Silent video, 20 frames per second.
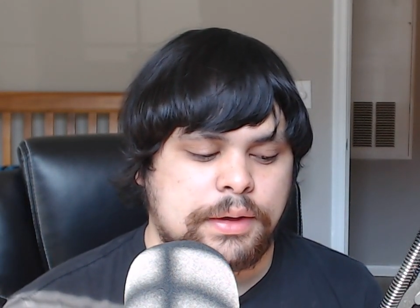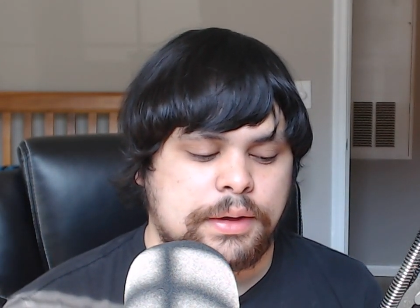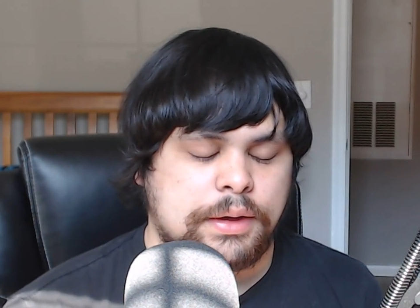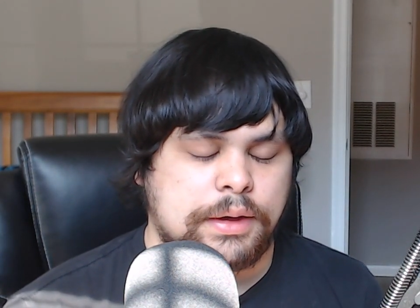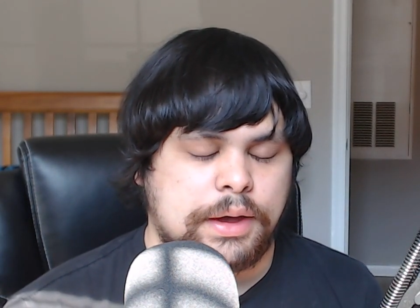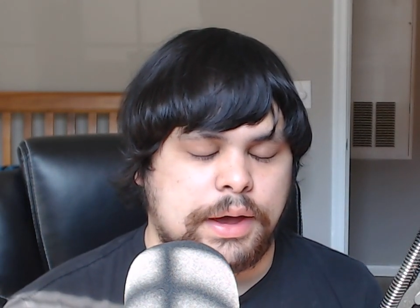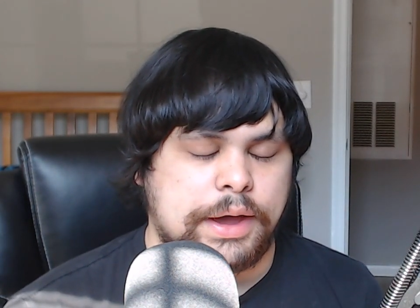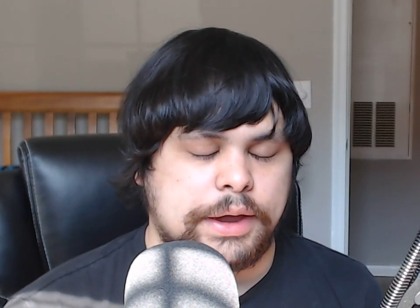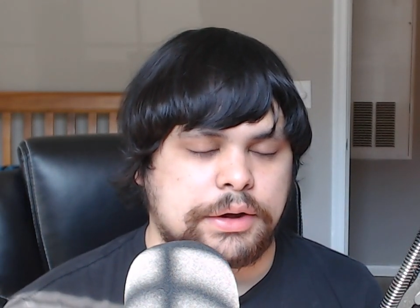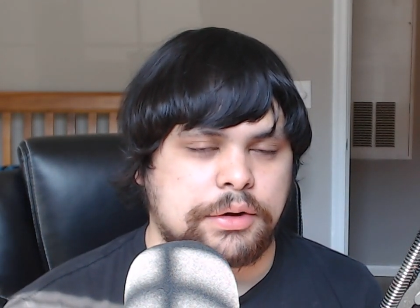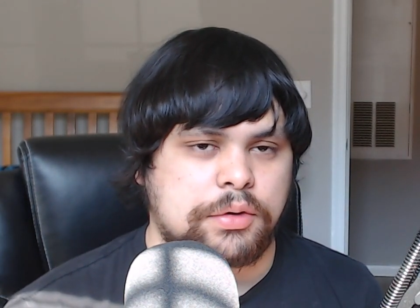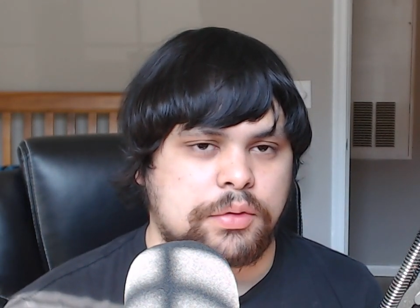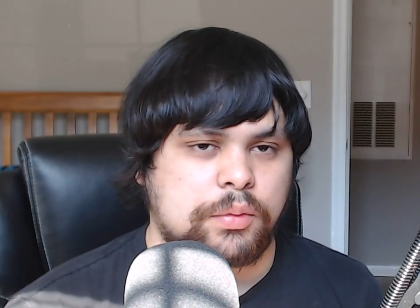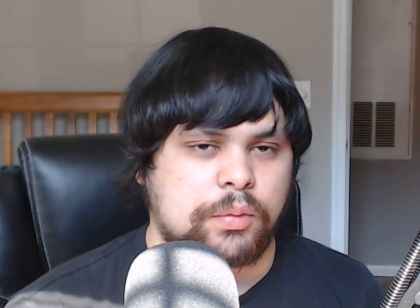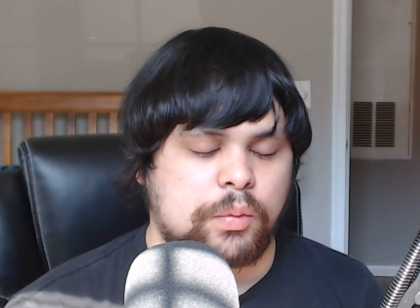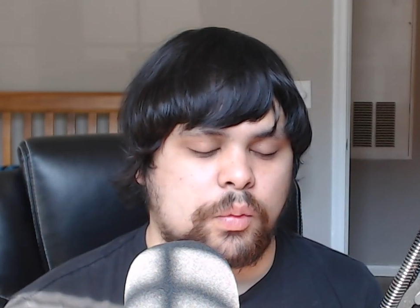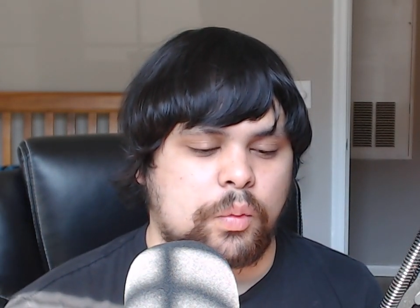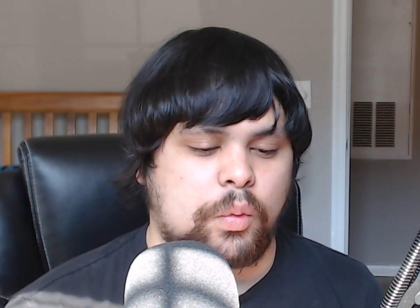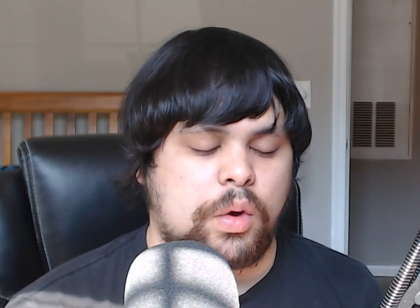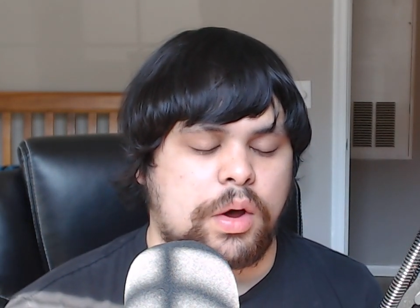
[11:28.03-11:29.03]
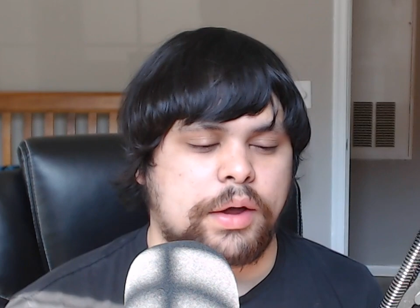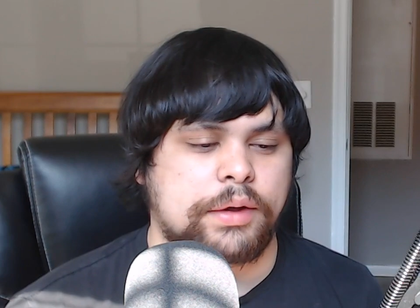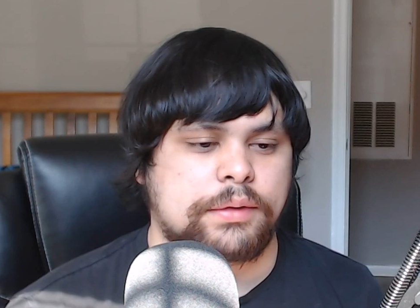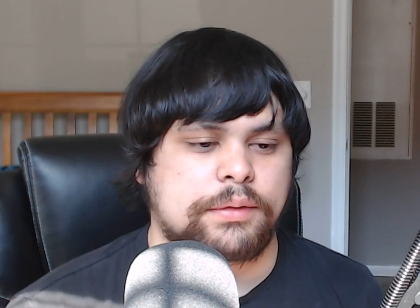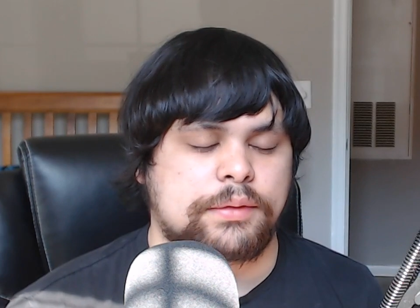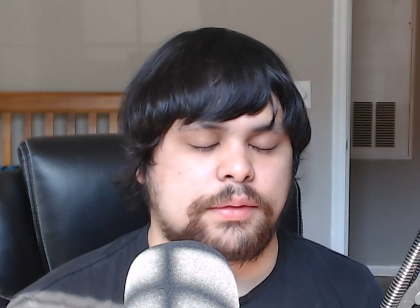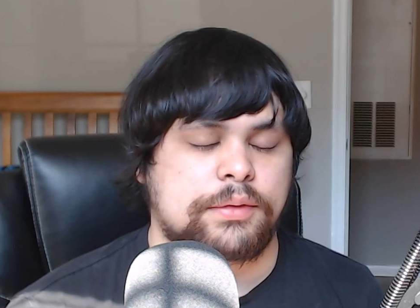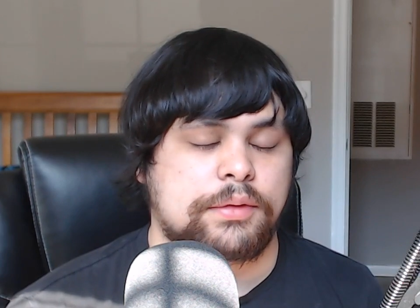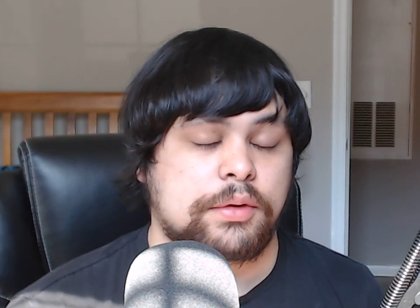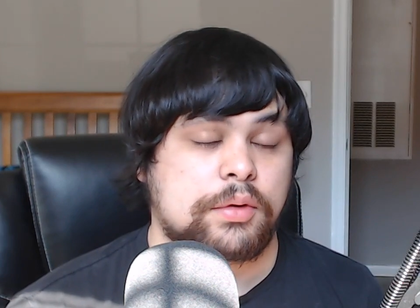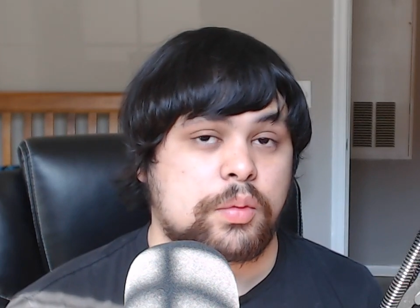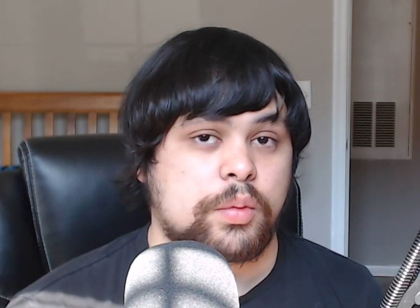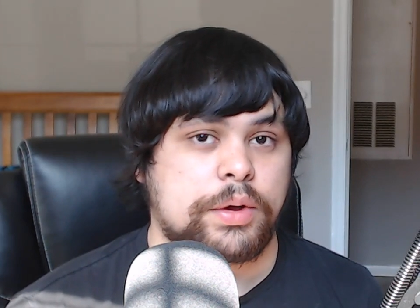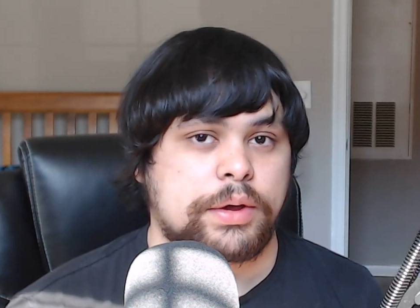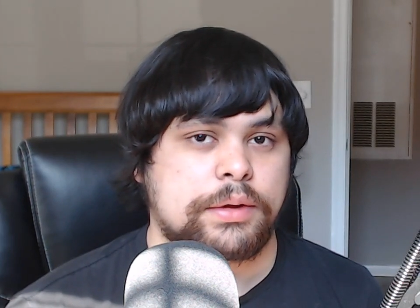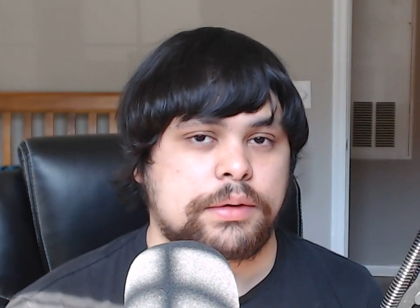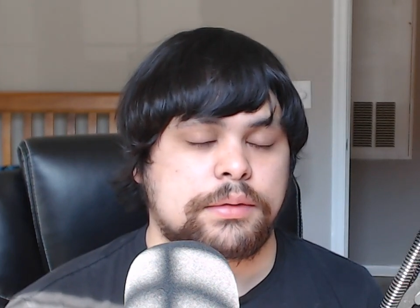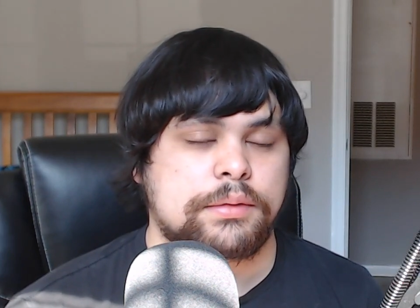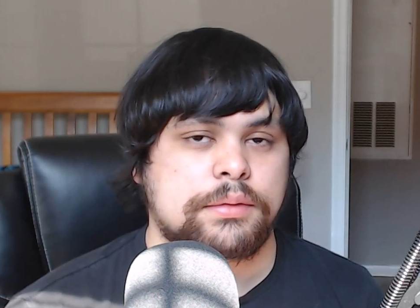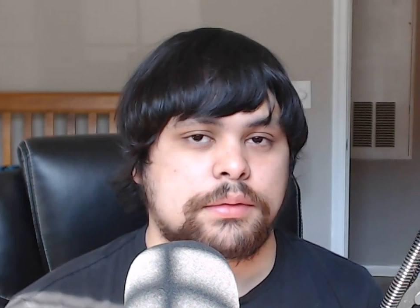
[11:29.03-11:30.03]
I don't want to
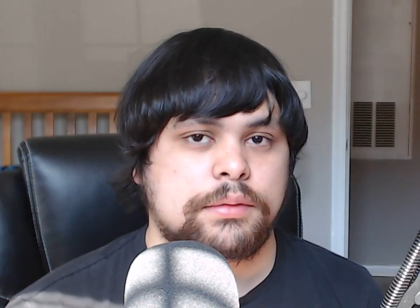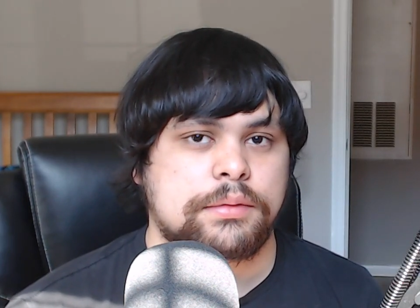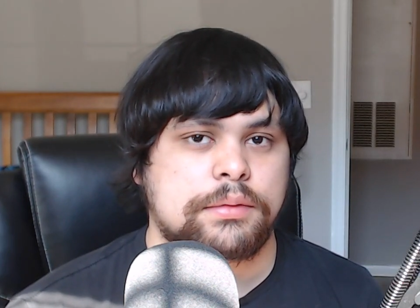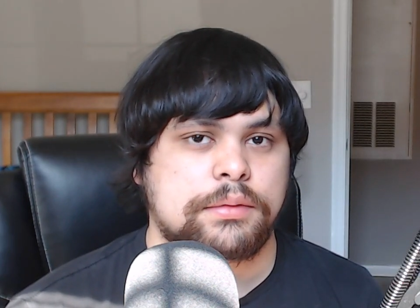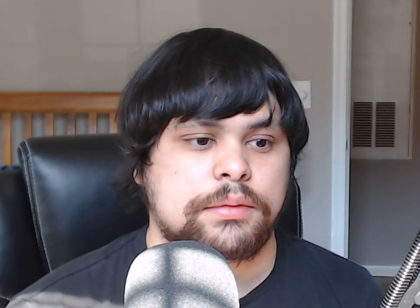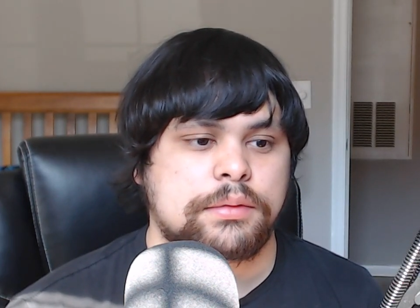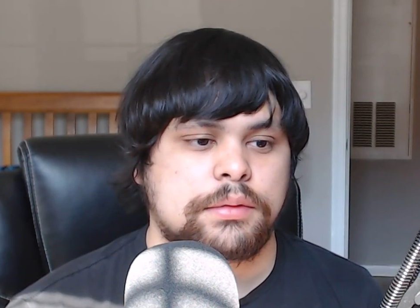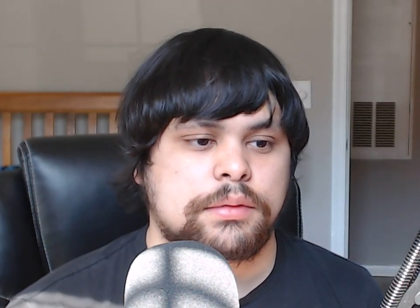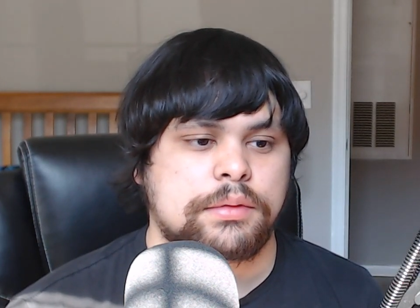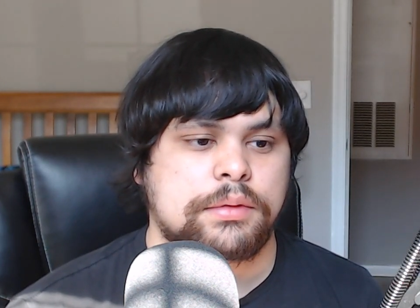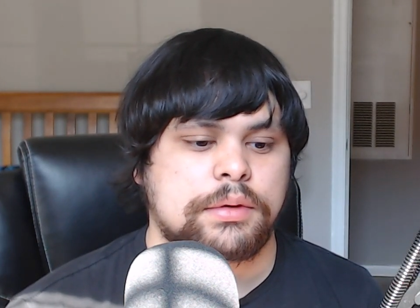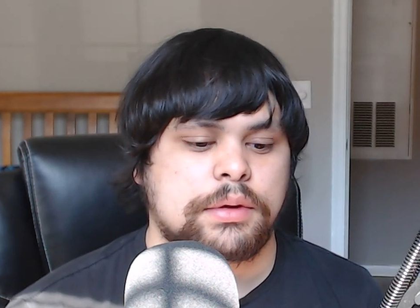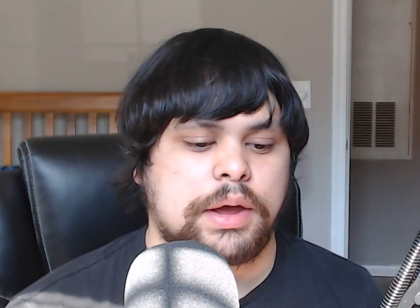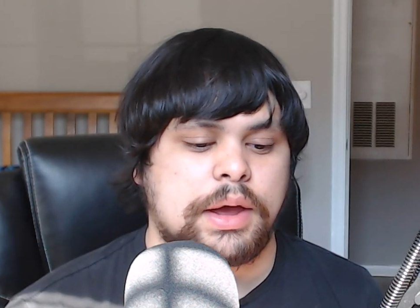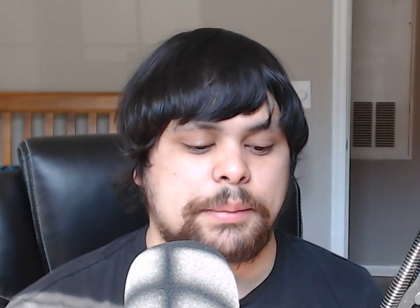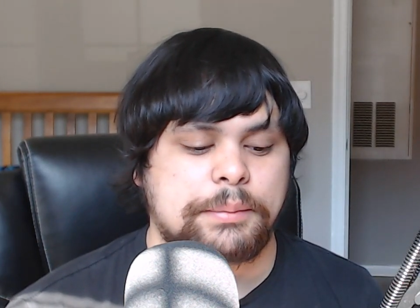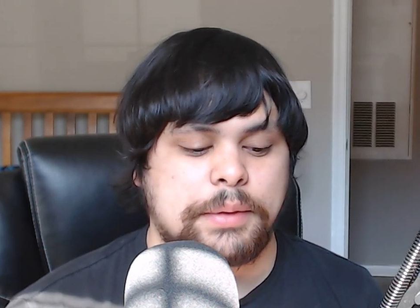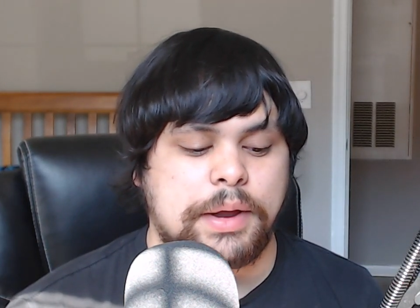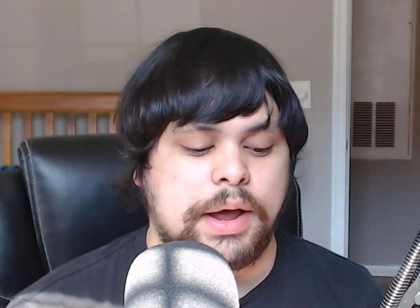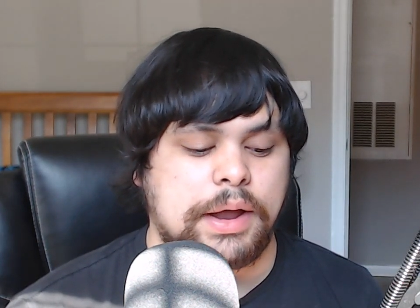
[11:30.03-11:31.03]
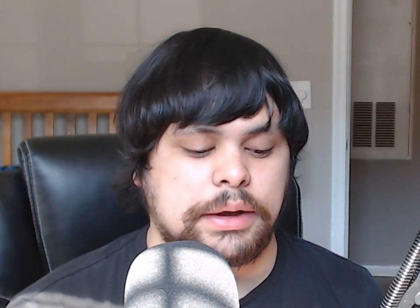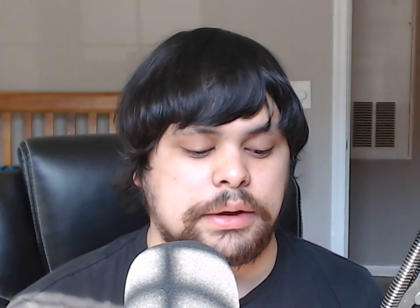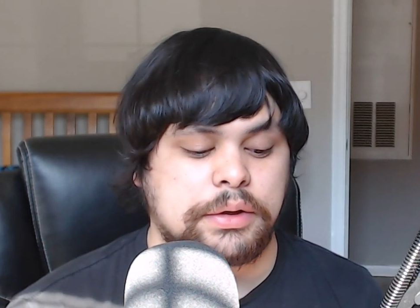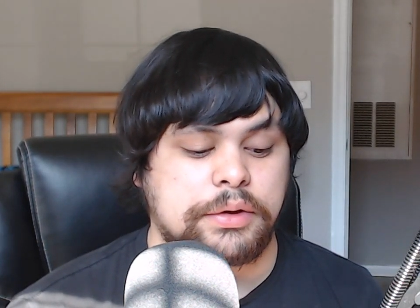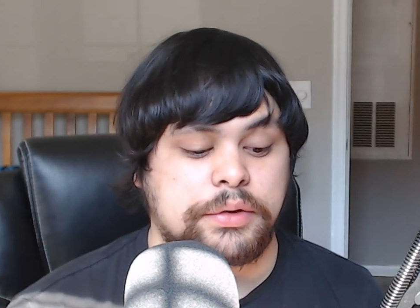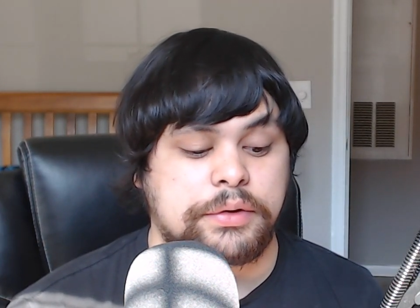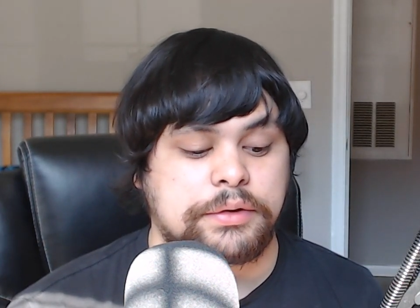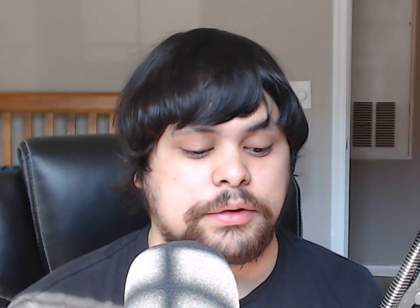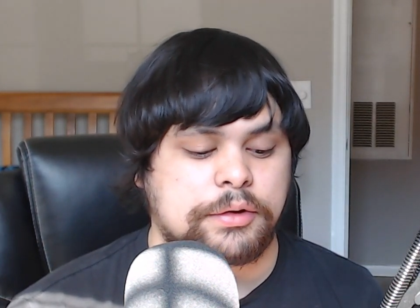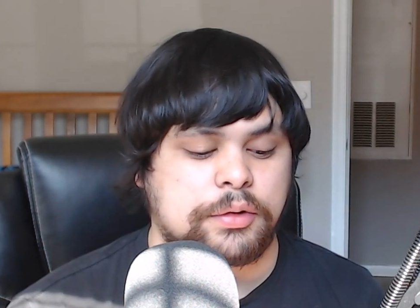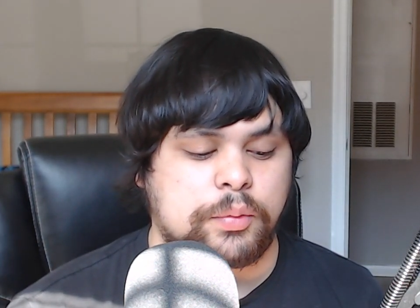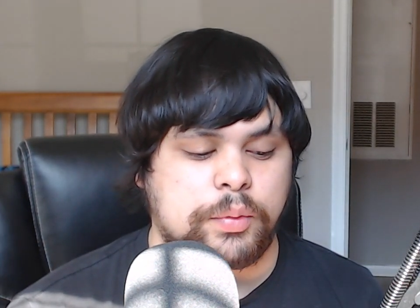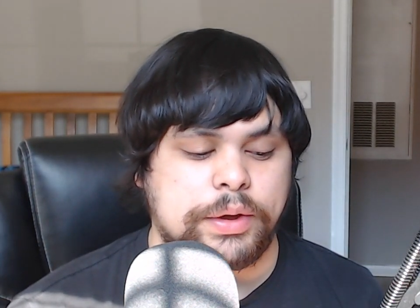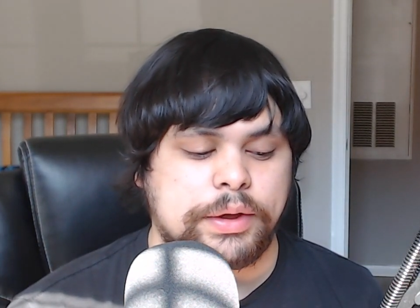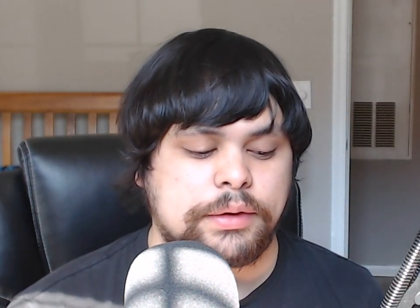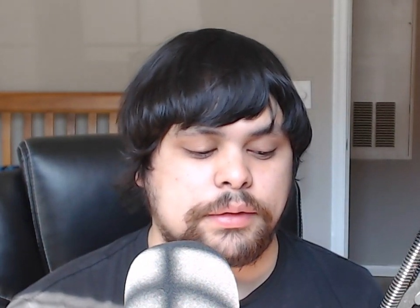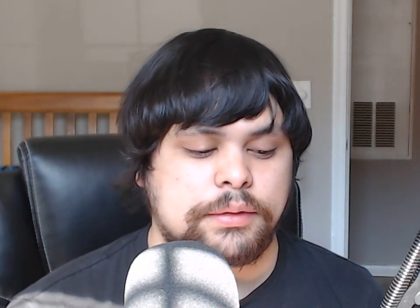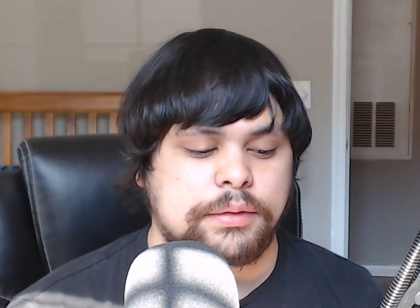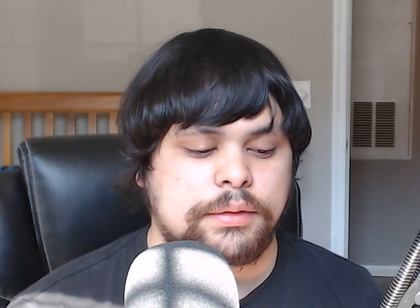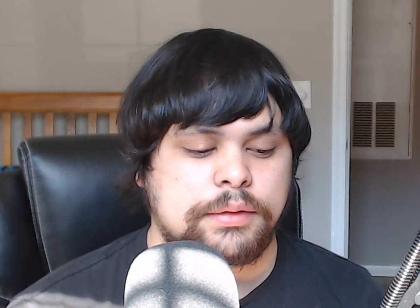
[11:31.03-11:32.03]
quit. I'm not going to
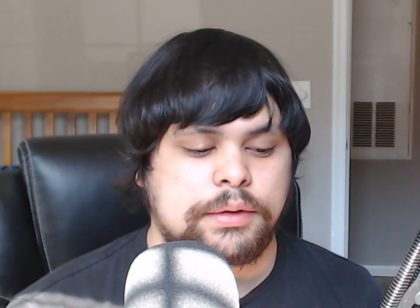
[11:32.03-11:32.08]
quit.